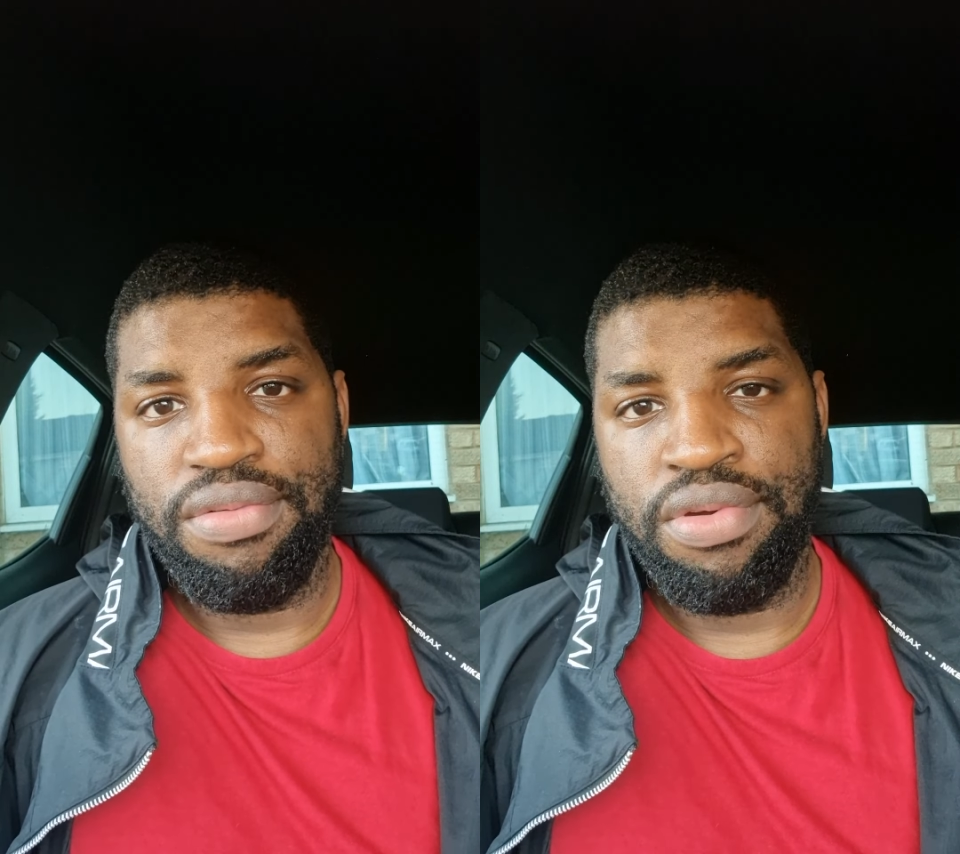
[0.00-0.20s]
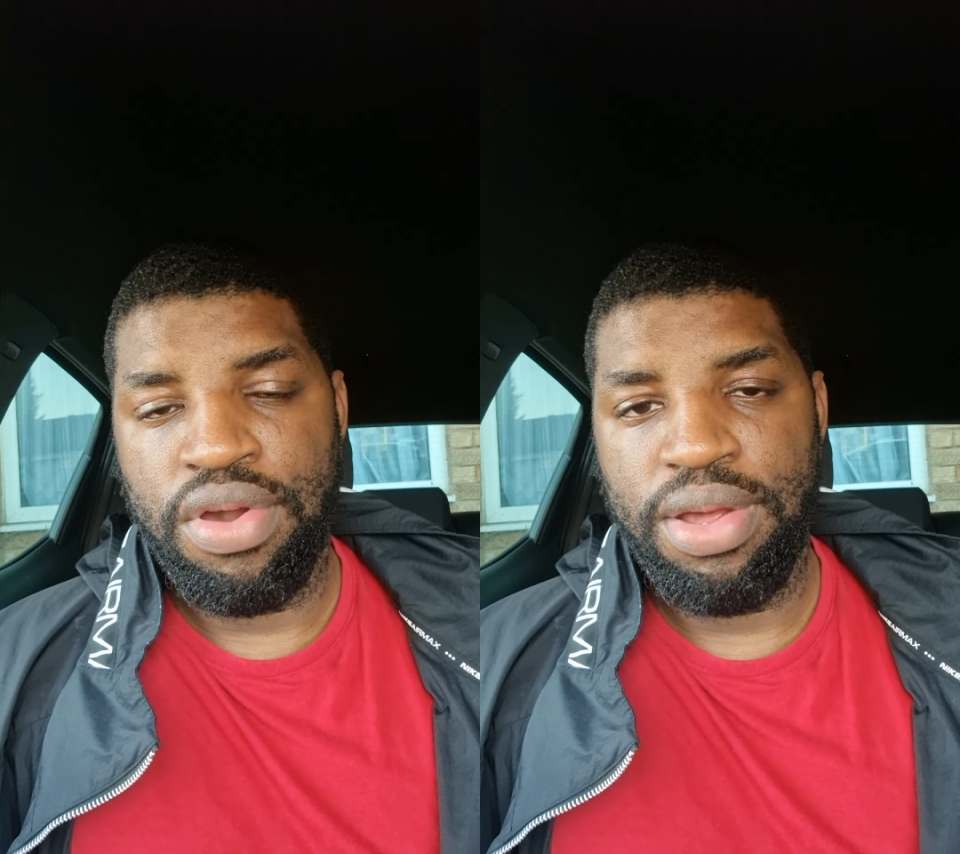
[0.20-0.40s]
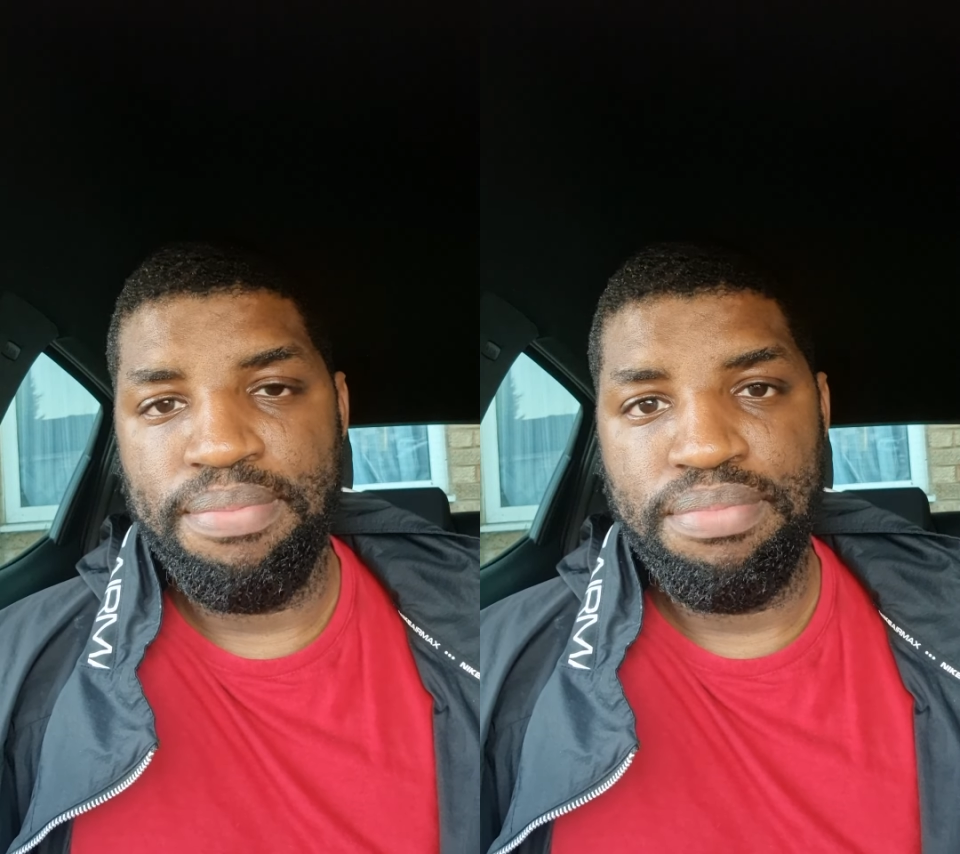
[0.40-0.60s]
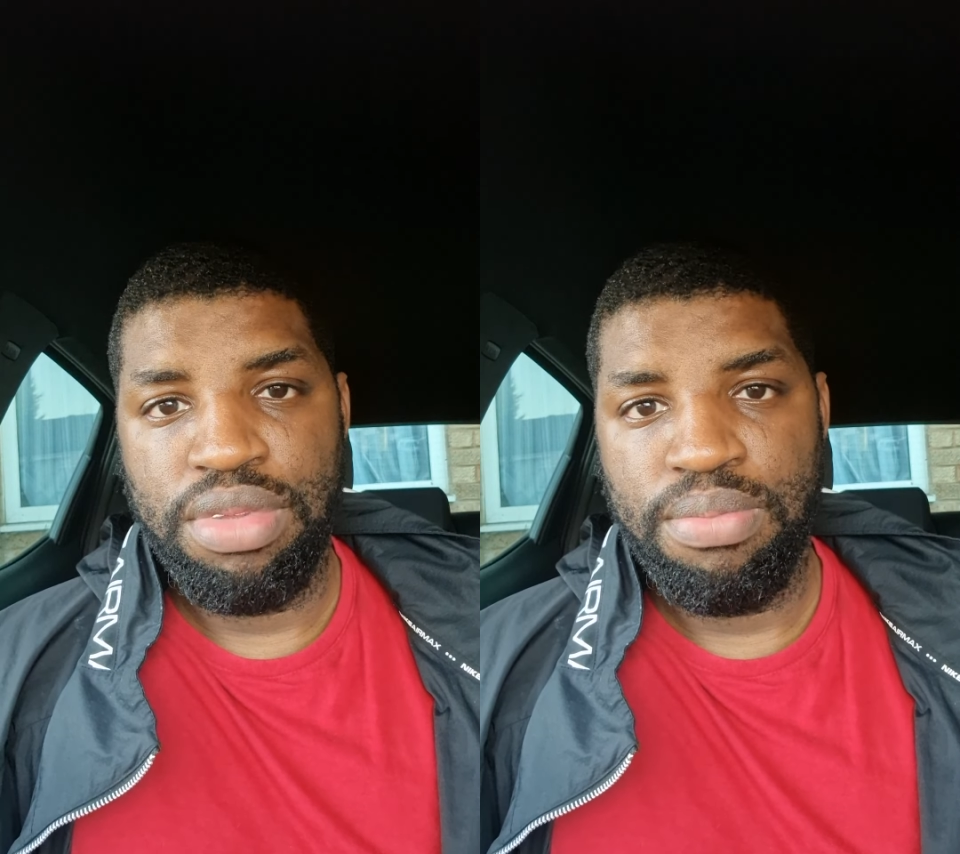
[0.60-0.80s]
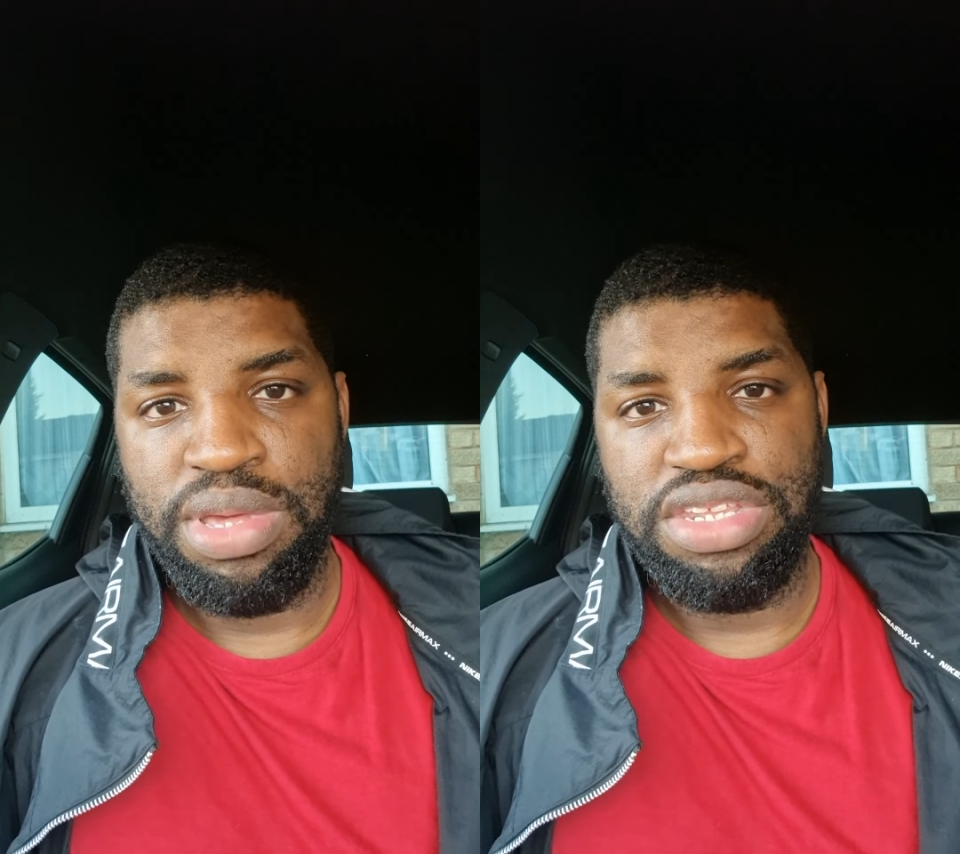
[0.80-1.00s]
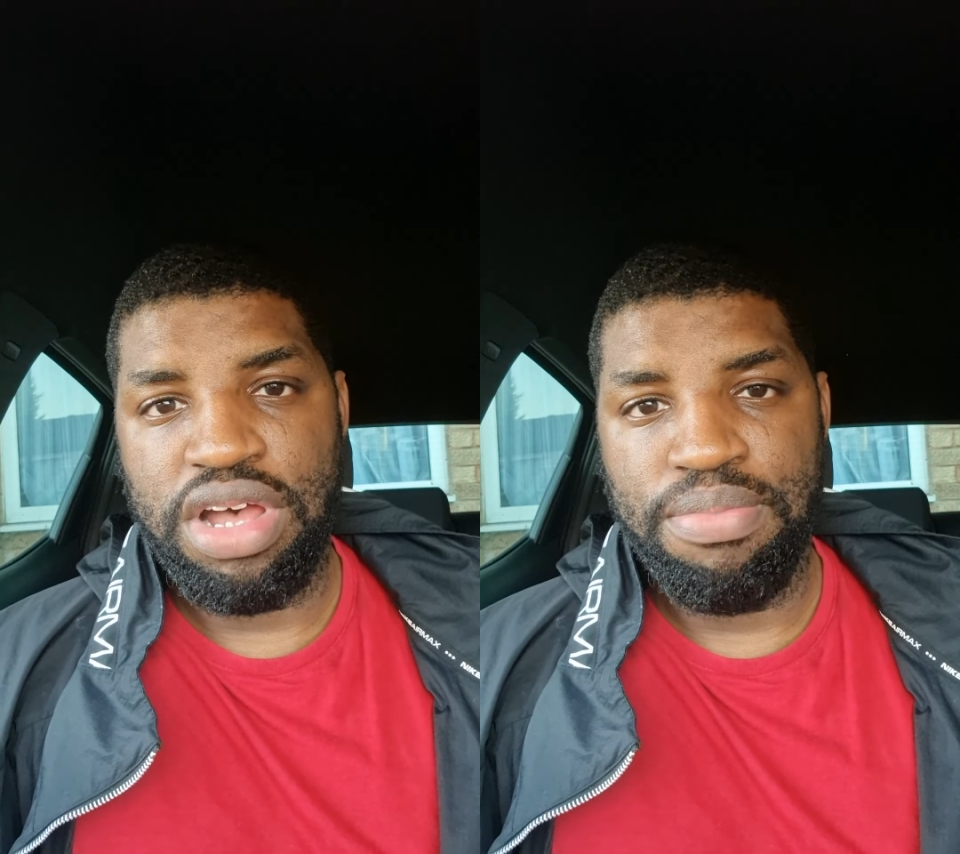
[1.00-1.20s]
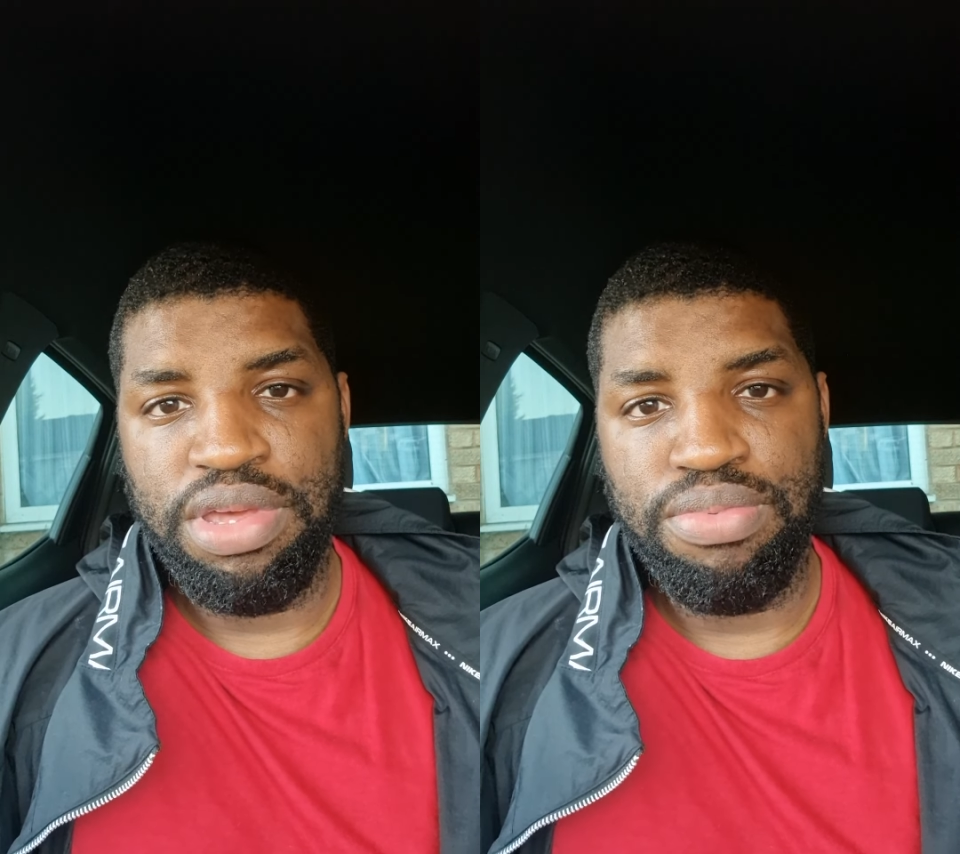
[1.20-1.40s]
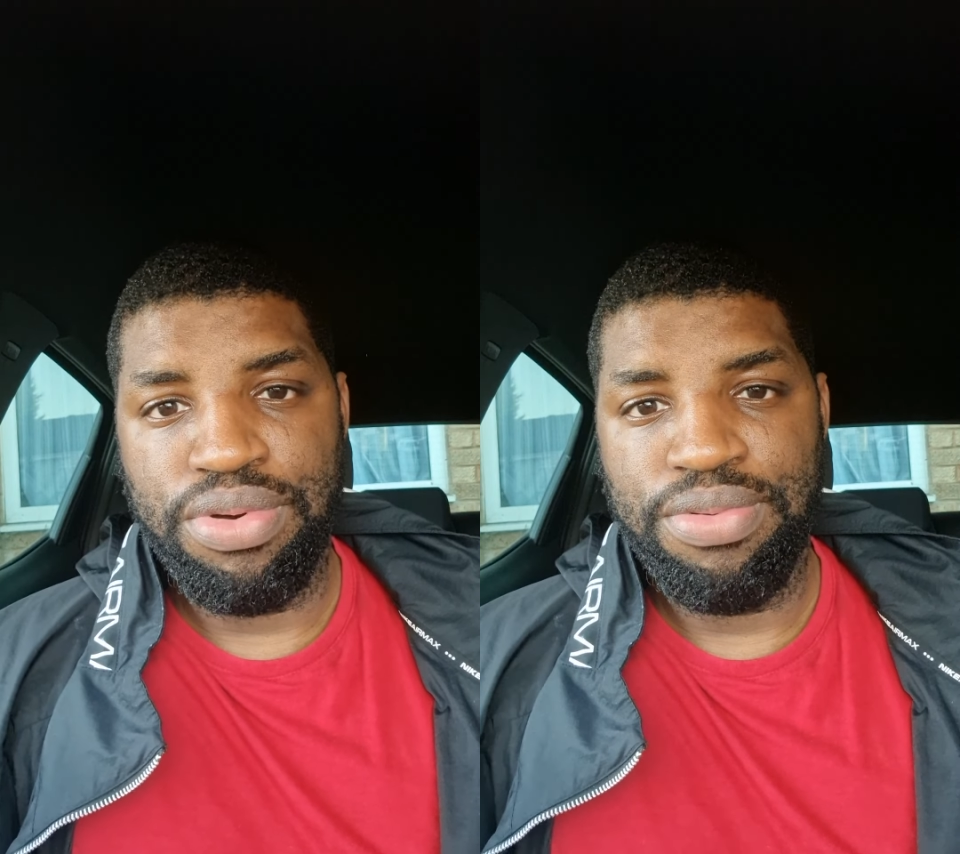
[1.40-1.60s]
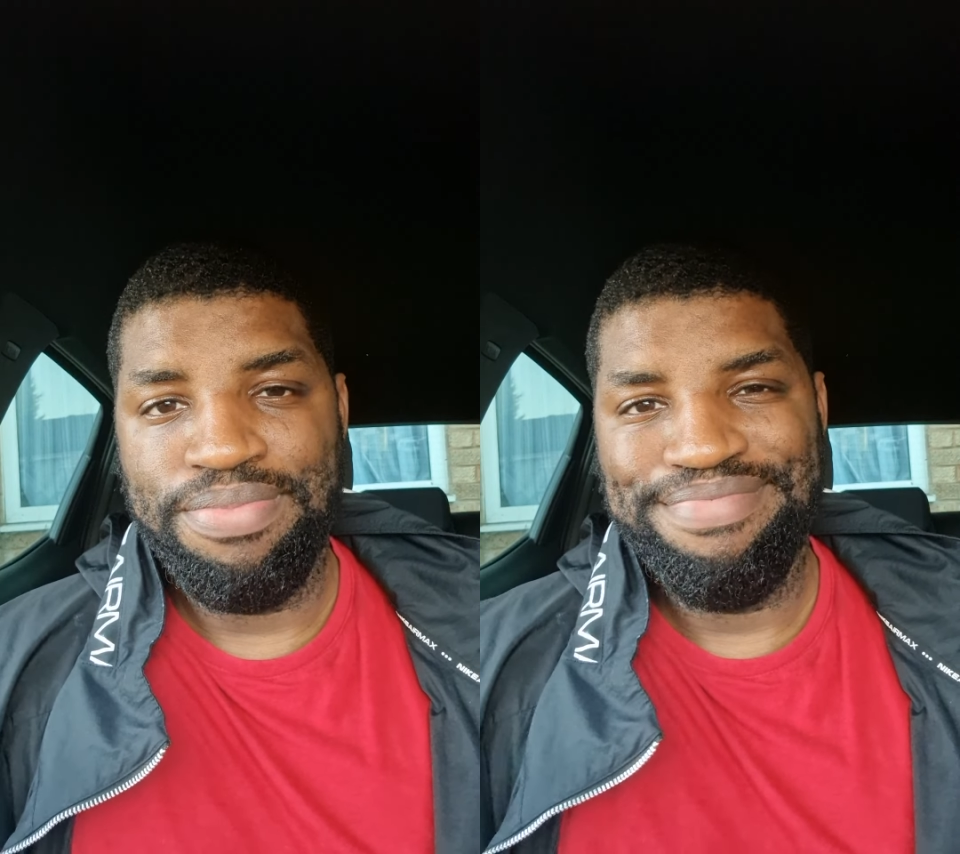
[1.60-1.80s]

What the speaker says: All right, peace out, people.